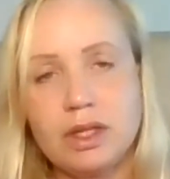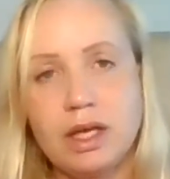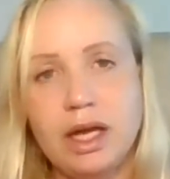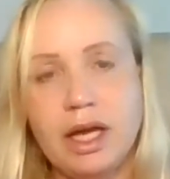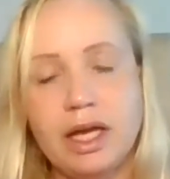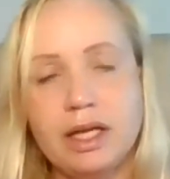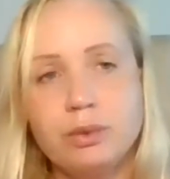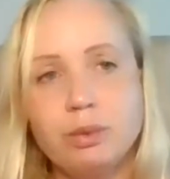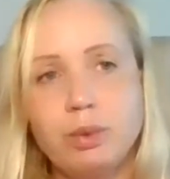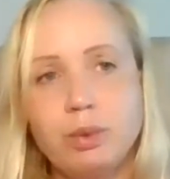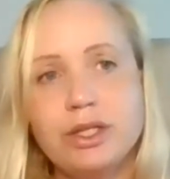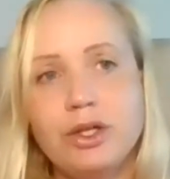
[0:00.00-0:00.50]

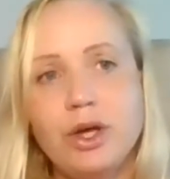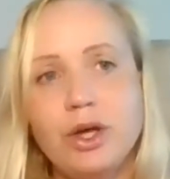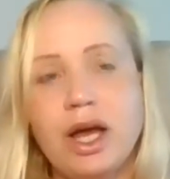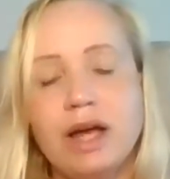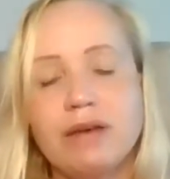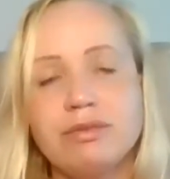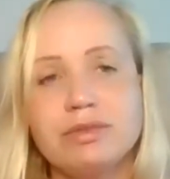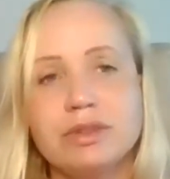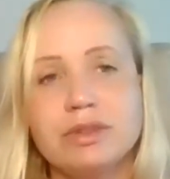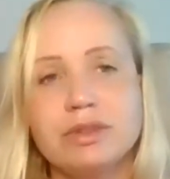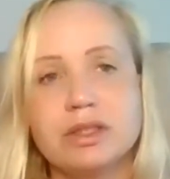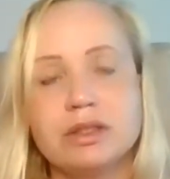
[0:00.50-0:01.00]
And when you
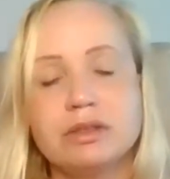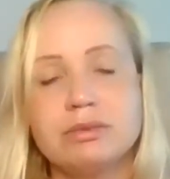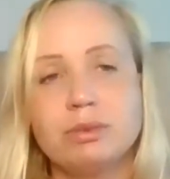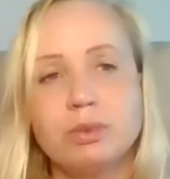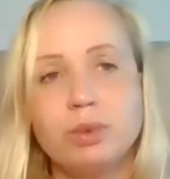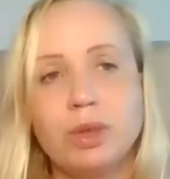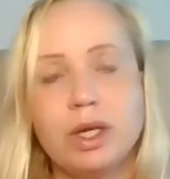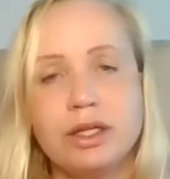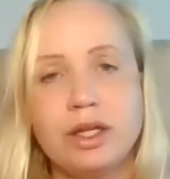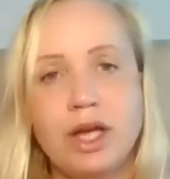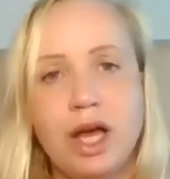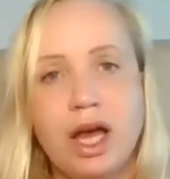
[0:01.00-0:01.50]

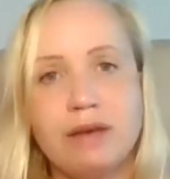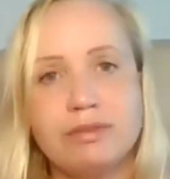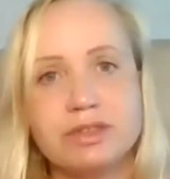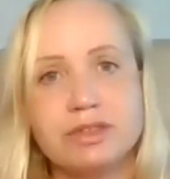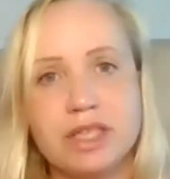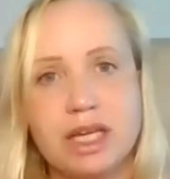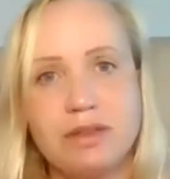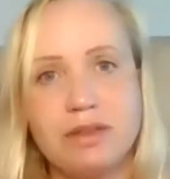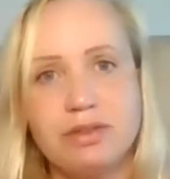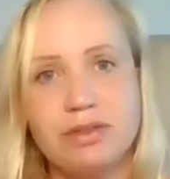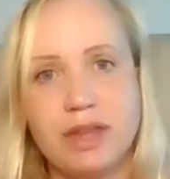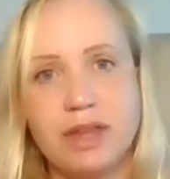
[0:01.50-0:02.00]
have
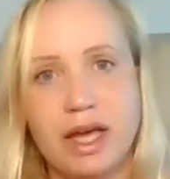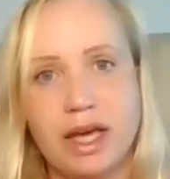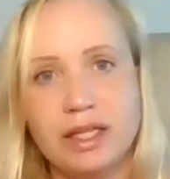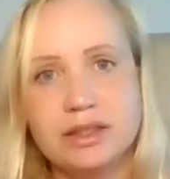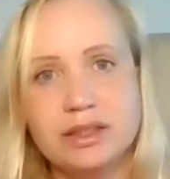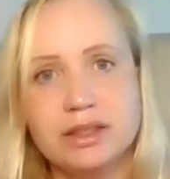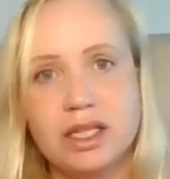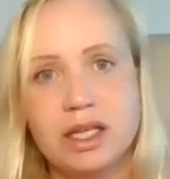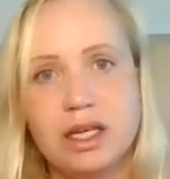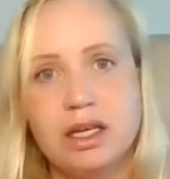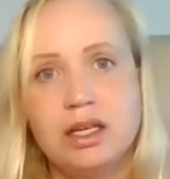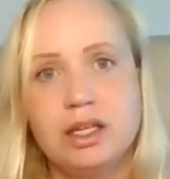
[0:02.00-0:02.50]
done
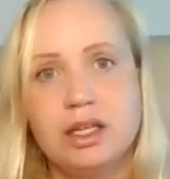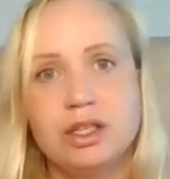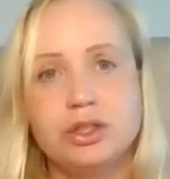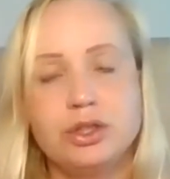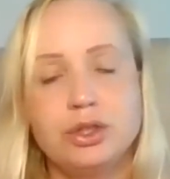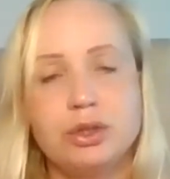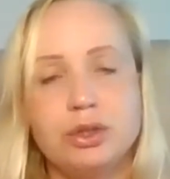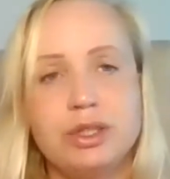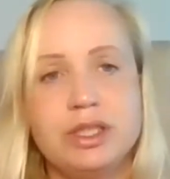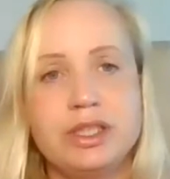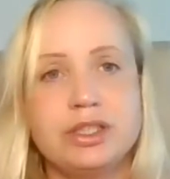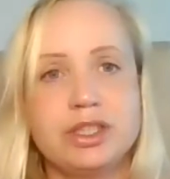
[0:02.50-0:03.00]
that,
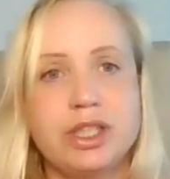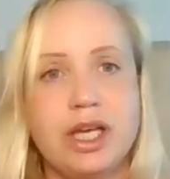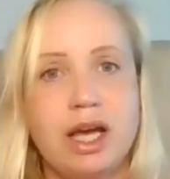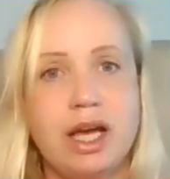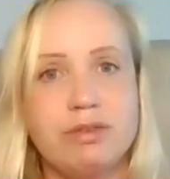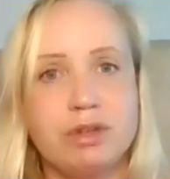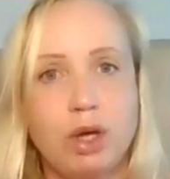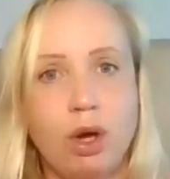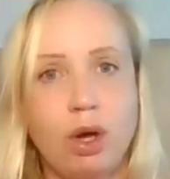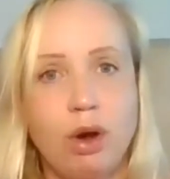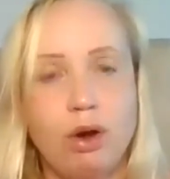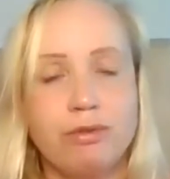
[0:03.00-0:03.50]
you need to
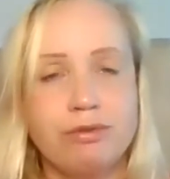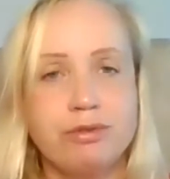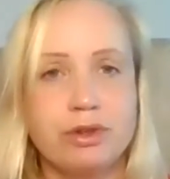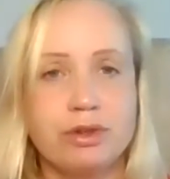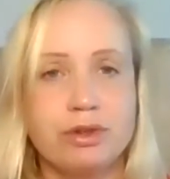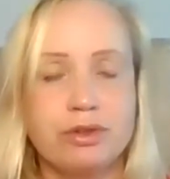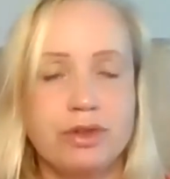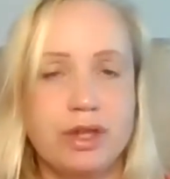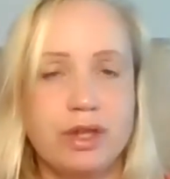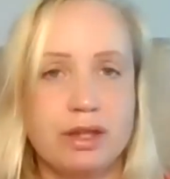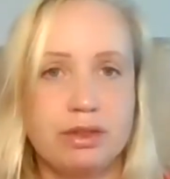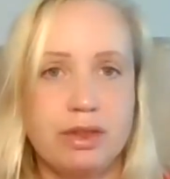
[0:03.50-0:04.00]
have an
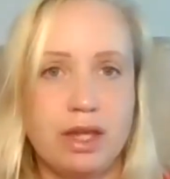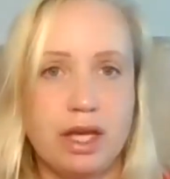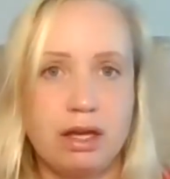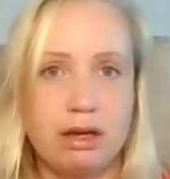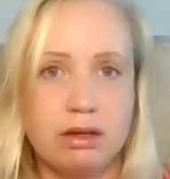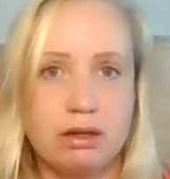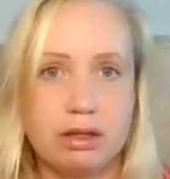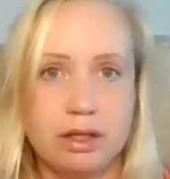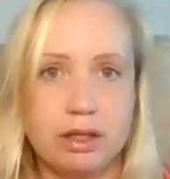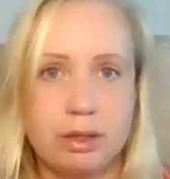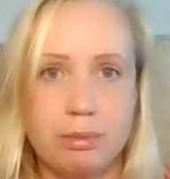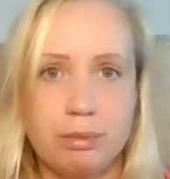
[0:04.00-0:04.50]
offer that they
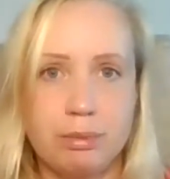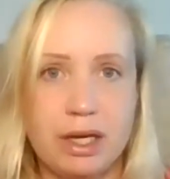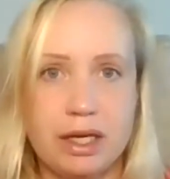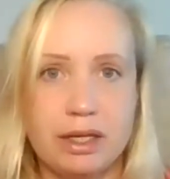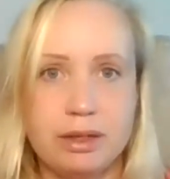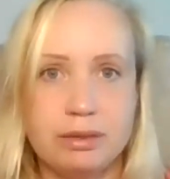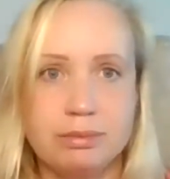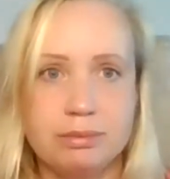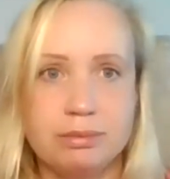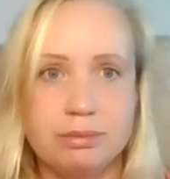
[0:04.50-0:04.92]
are going to buy.